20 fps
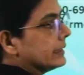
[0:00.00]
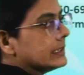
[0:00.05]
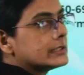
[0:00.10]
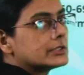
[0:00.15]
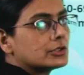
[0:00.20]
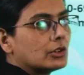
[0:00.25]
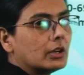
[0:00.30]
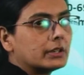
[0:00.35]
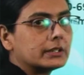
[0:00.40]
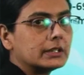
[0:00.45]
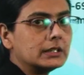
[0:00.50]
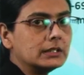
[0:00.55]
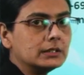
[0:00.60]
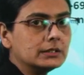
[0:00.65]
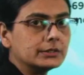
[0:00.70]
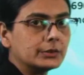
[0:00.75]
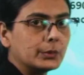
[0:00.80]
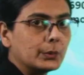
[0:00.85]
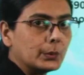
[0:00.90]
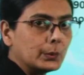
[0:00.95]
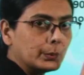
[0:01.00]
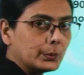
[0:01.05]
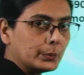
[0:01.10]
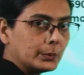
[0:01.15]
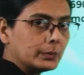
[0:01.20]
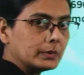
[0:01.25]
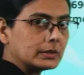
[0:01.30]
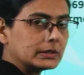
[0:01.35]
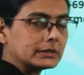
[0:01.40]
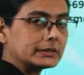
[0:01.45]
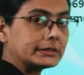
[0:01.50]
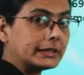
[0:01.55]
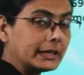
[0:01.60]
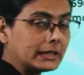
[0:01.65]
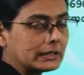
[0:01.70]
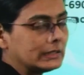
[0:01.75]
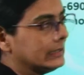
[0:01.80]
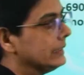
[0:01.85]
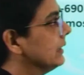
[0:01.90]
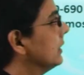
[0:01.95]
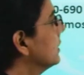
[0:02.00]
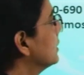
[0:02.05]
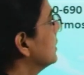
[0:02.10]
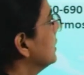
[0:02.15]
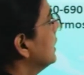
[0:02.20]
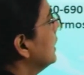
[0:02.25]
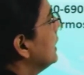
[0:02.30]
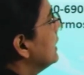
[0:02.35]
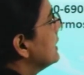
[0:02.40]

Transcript: It's not a thick layer.